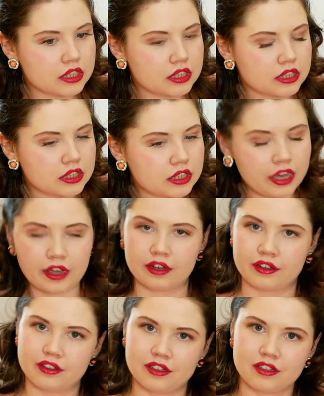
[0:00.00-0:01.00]
yeah
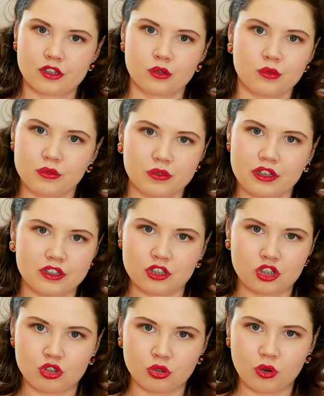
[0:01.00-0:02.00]
so
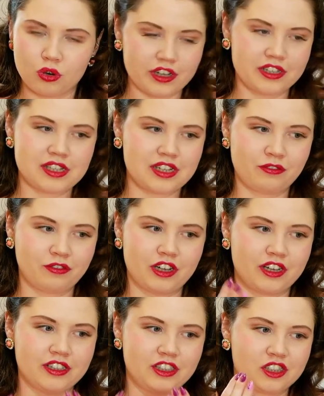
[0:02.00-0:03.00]
straw and
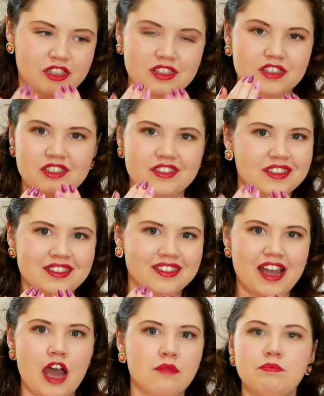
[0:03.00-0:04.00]
stiffener just Mm,
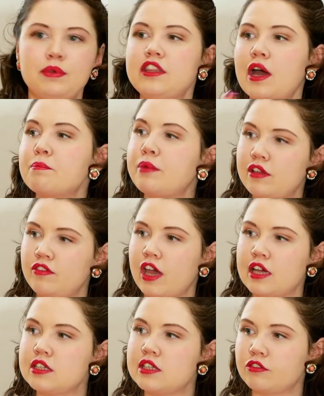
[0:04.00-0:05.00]
and be that PVA
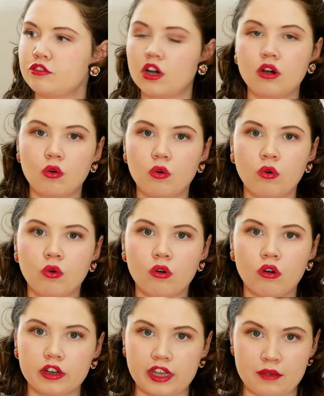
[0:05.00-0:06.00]
stiffener
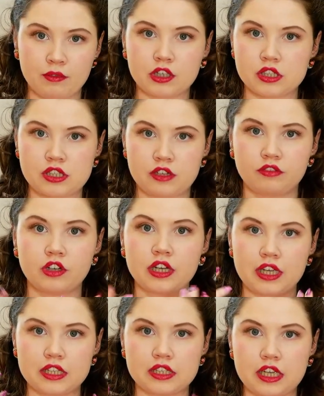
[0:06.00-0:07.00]
or chemical stiffener,
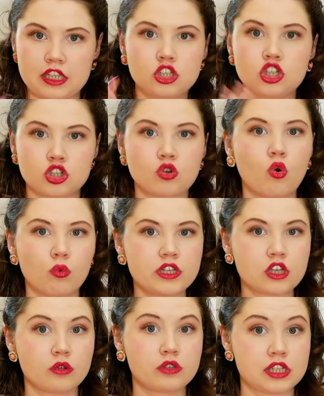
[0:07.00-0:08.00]
it, it's just always
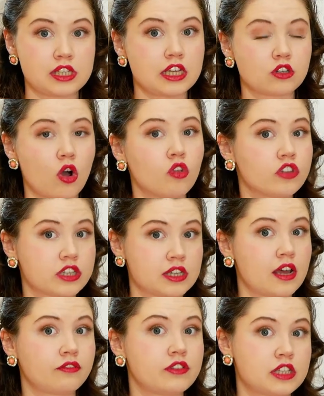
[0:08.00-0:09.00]
going to sit on the
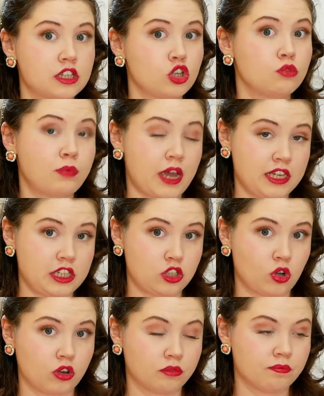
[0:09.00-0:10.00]
surface that you paint it
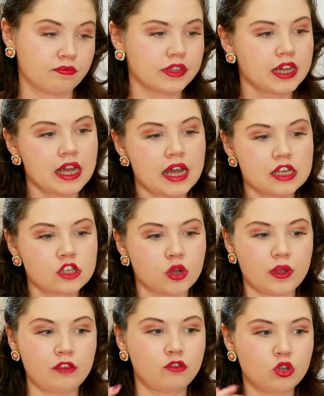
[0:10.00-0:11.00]
on. So
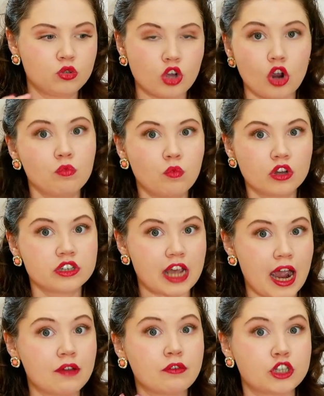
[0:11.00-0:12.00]
if you don't want to
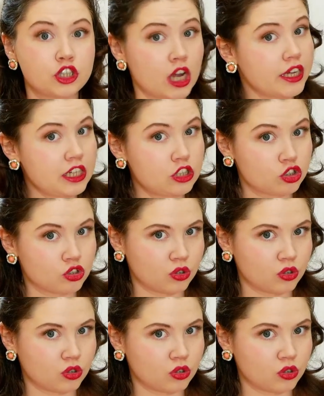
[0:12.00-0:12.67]
have a shiny straw